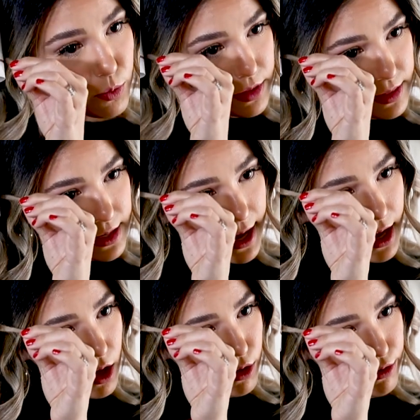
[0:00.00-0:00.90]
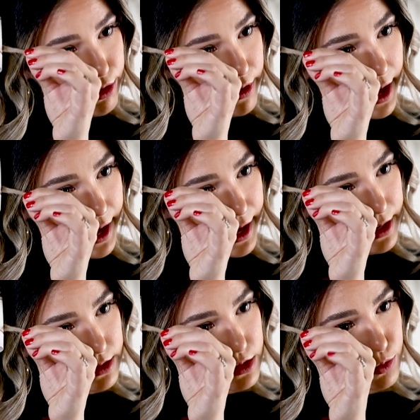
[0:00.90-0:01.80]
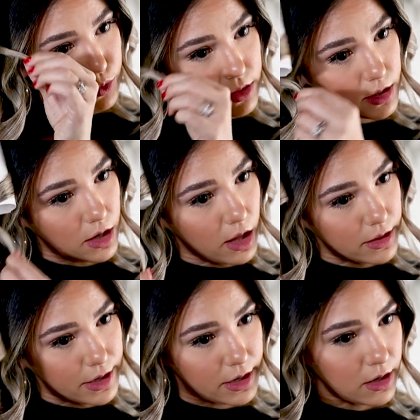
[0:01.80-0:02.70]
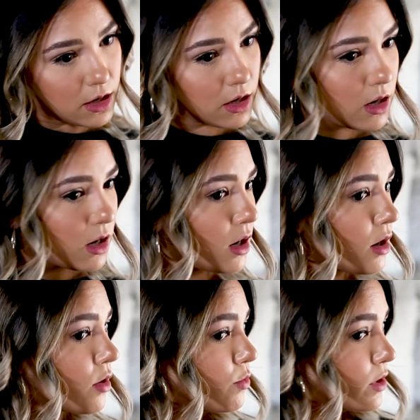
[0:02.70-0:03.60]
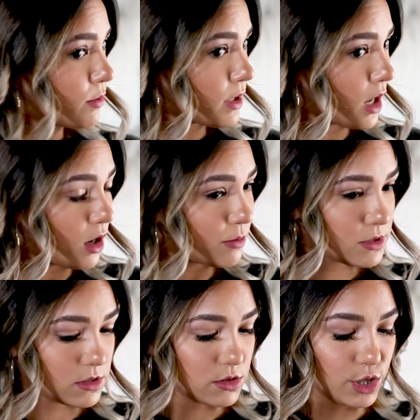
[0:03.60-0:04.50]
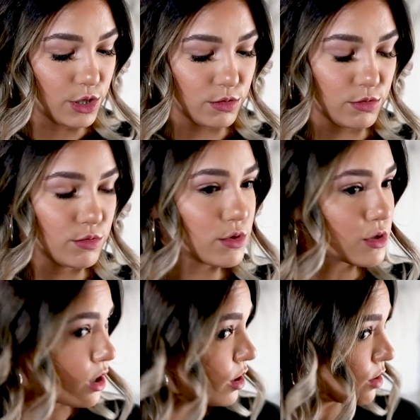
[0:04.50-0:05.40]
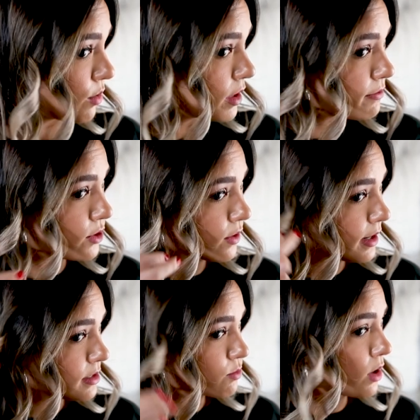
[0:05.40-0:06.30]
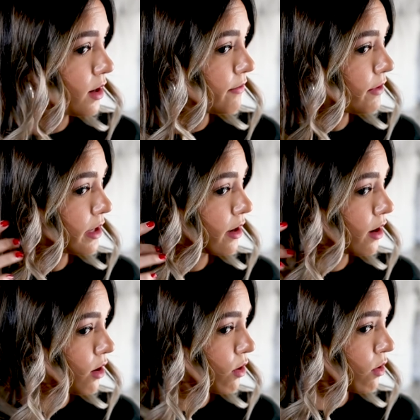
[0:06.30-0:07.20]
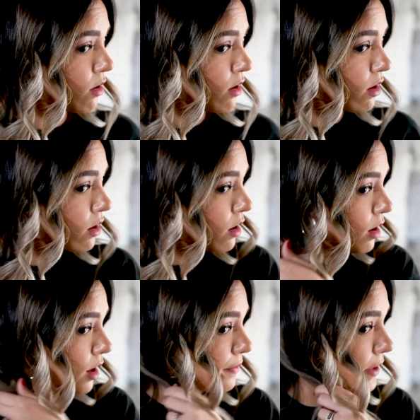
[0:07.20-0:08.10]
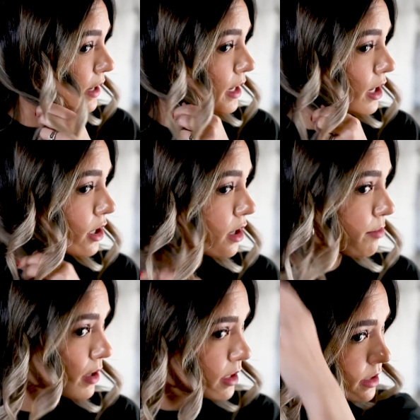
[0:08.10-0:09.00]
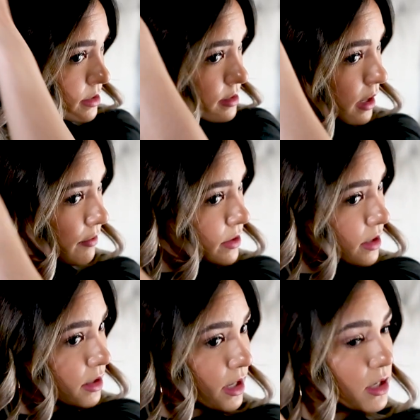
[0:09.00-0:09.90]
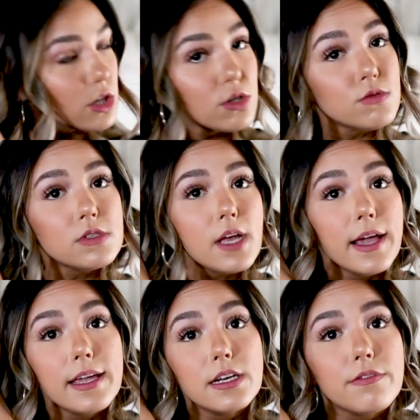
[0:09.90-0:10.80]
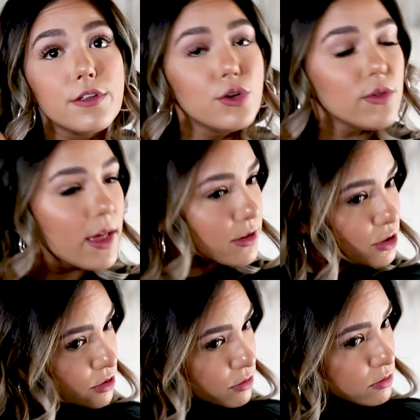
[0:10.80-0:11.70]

with the health and with the color really helps too. So if you guys want a video on like hair care products, like everything that I use, I can definitely do that too.